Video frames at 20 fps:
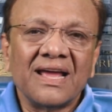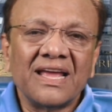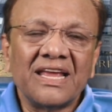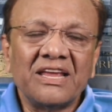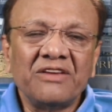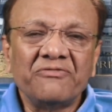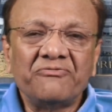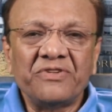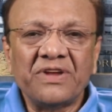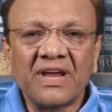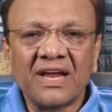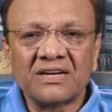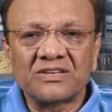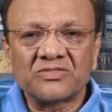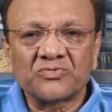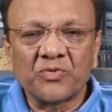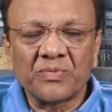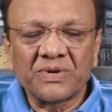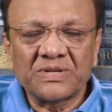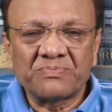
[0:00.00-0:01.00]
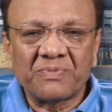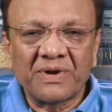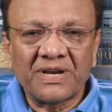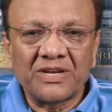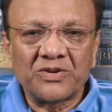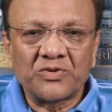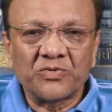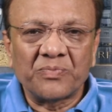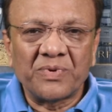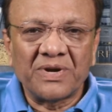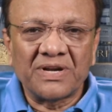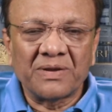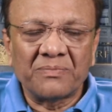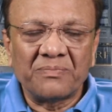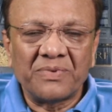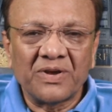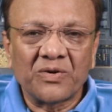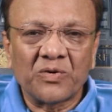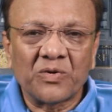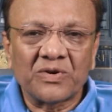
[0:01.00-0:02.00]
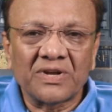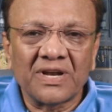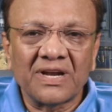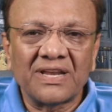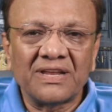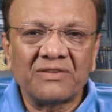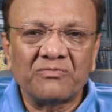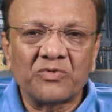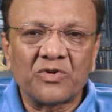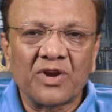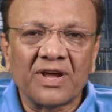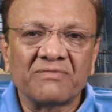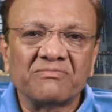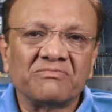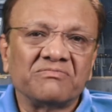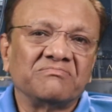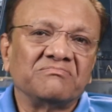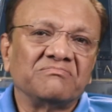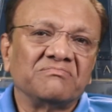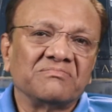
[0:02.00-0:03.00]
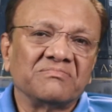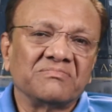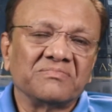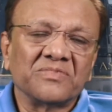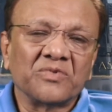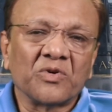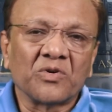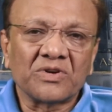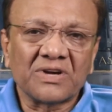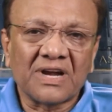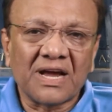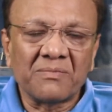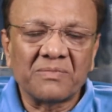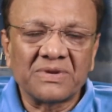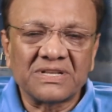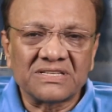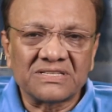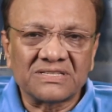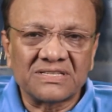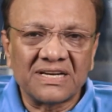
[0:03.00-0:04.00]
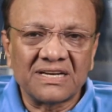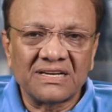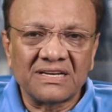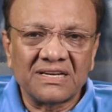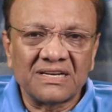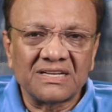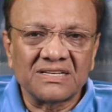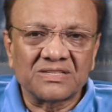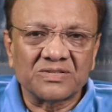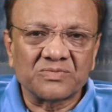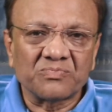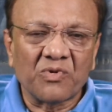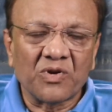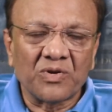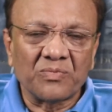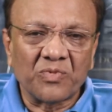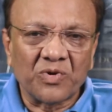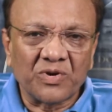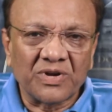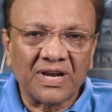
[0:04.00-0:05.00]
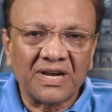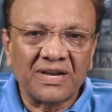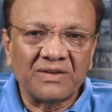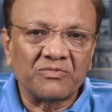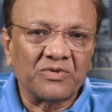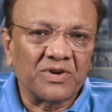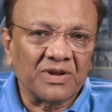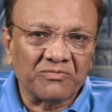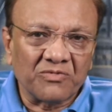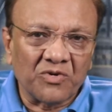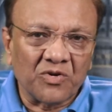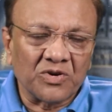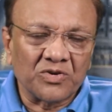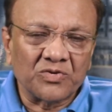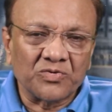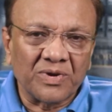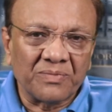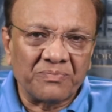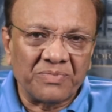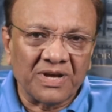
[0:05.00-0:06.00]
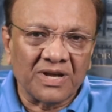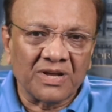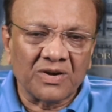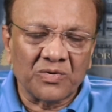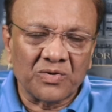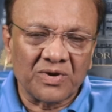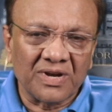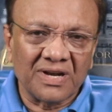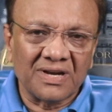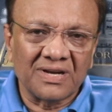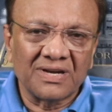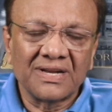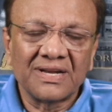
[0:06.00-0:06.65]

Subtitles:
If he had so much money to build a big hotel, he would have not come and stayed in his small motel. He would have gone to a bigger hotel.